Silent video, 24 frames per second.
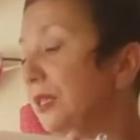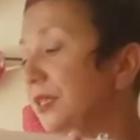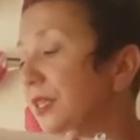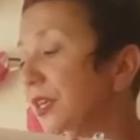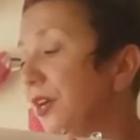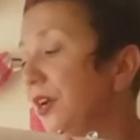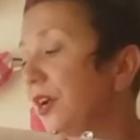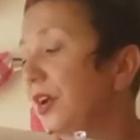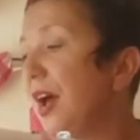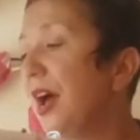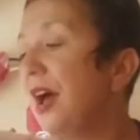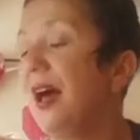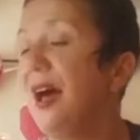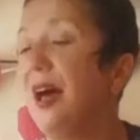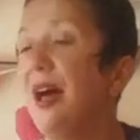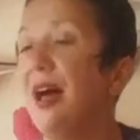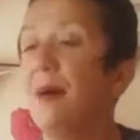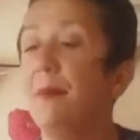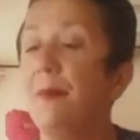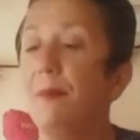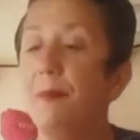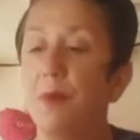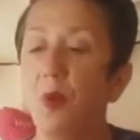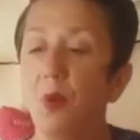So
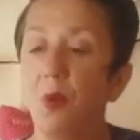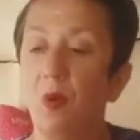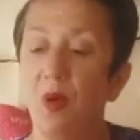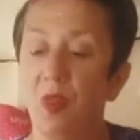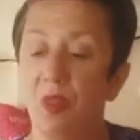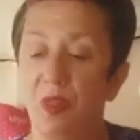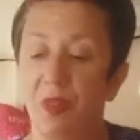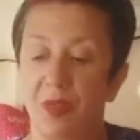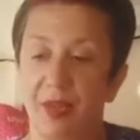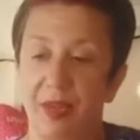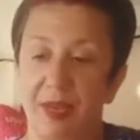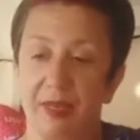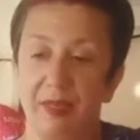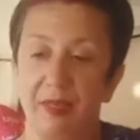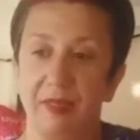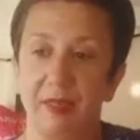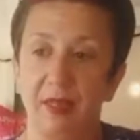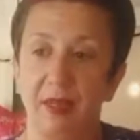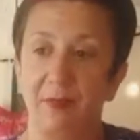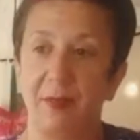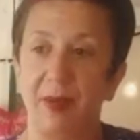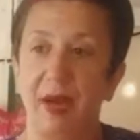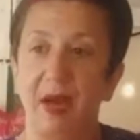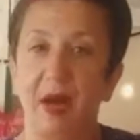more things
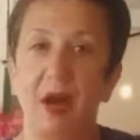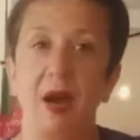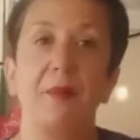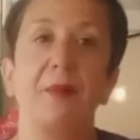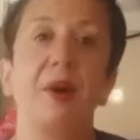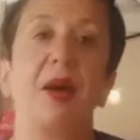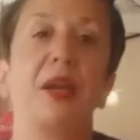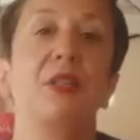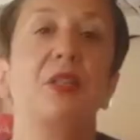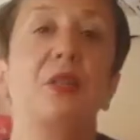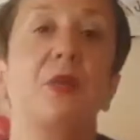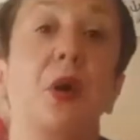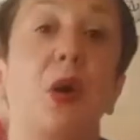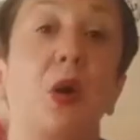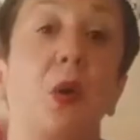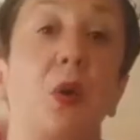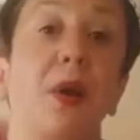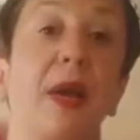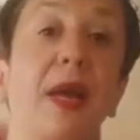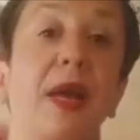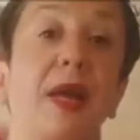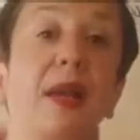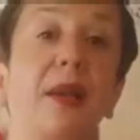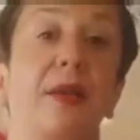about, I might do a
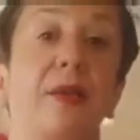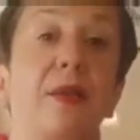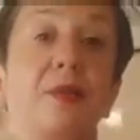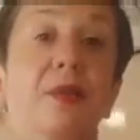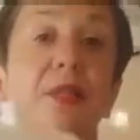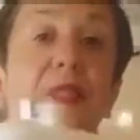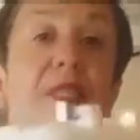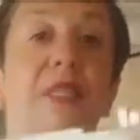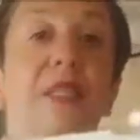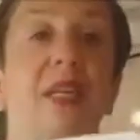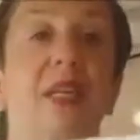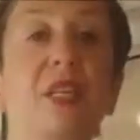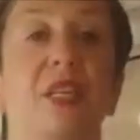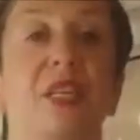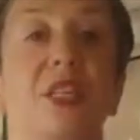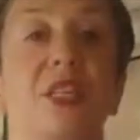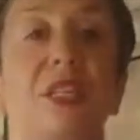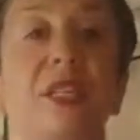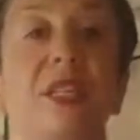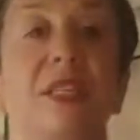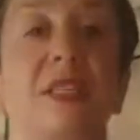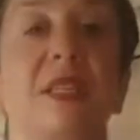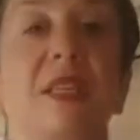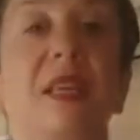quick little stitch
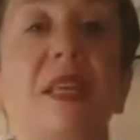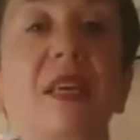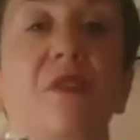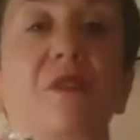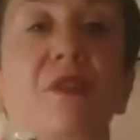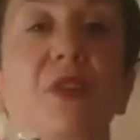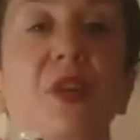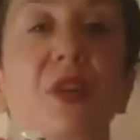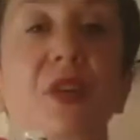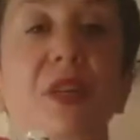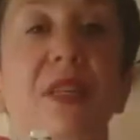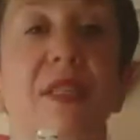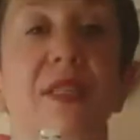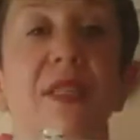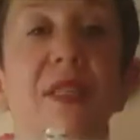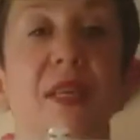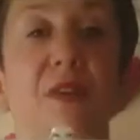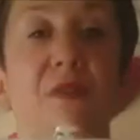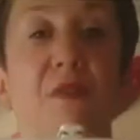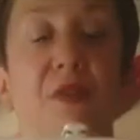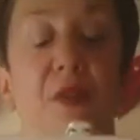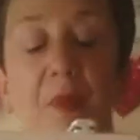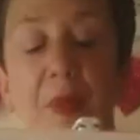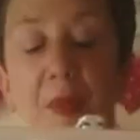to see if you can
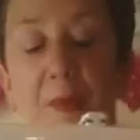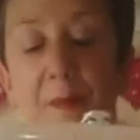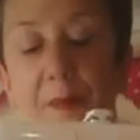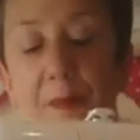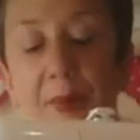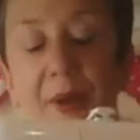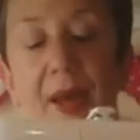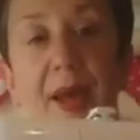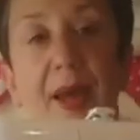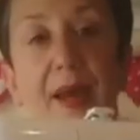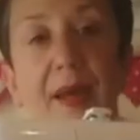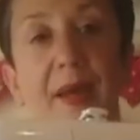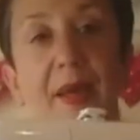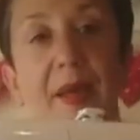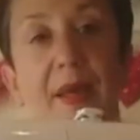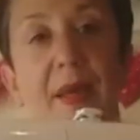see from the back.